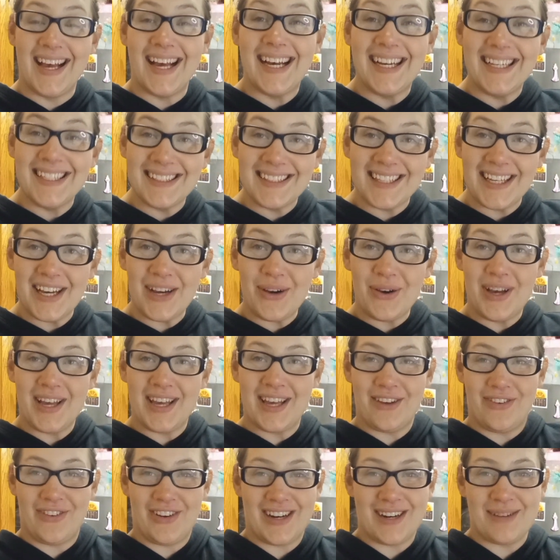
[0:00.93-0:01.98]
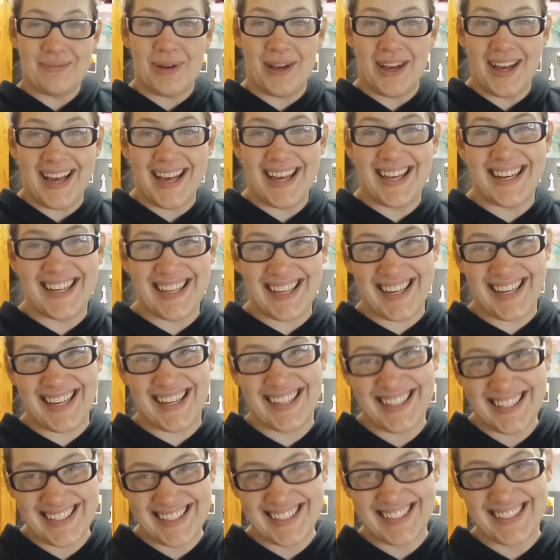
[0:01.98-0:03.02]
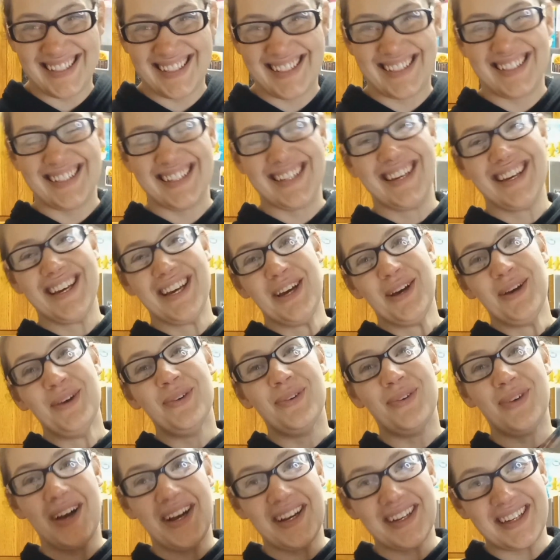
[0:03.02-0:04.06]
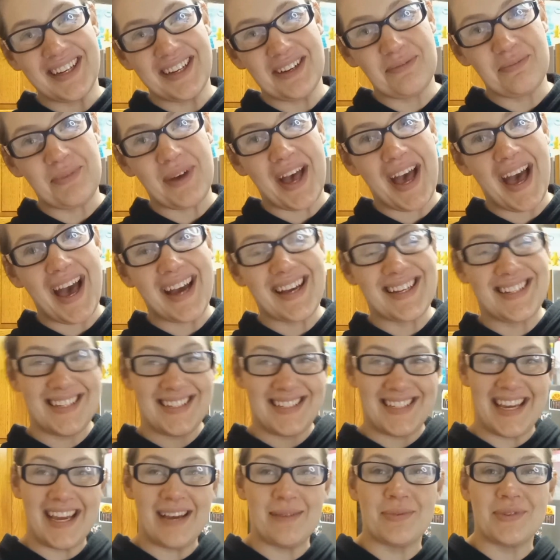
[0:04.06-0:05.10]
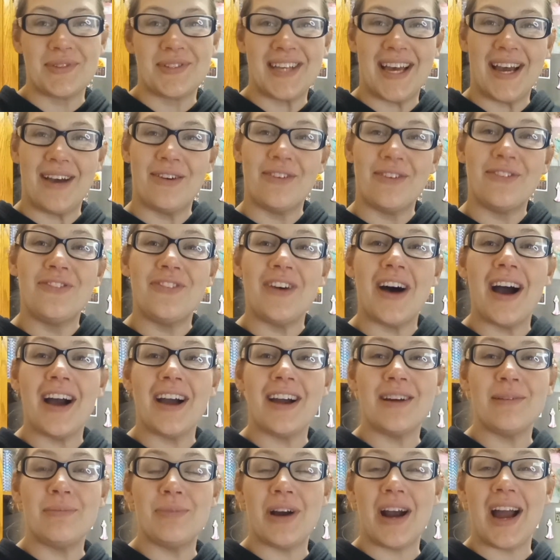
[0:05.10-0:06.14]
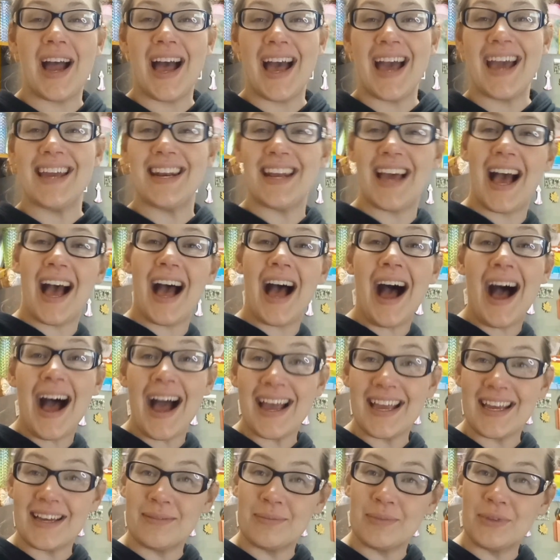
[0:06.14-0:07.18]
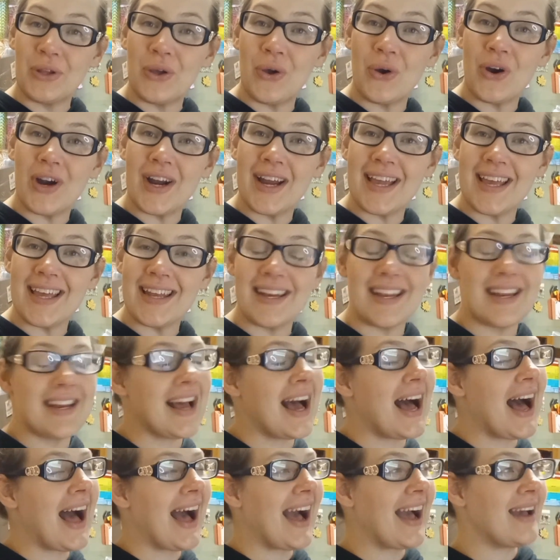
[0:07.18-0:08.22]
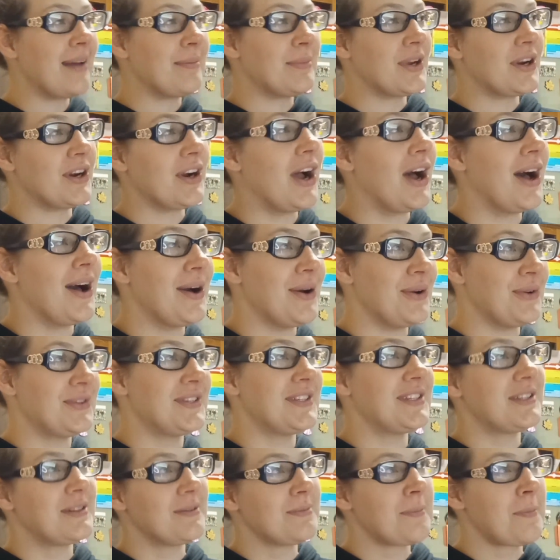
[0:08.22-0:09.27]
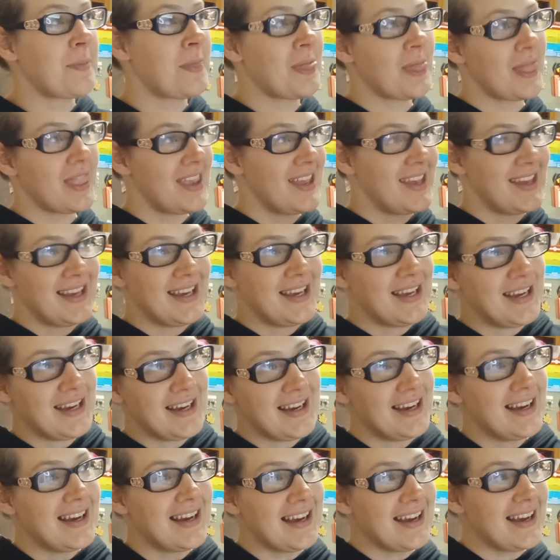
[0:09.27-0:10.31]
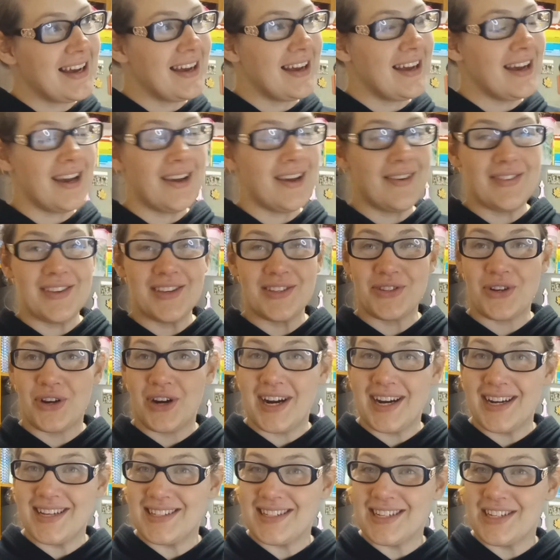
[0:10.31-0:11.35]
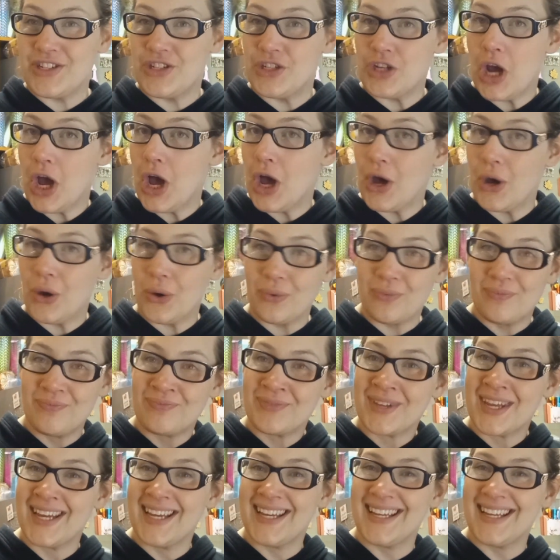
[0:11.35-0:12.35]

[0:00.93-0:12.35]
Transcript: Hello, everybody. Welcome back to Tableside with FyreBride. I am Lauren, and I'm your host of this crazy show.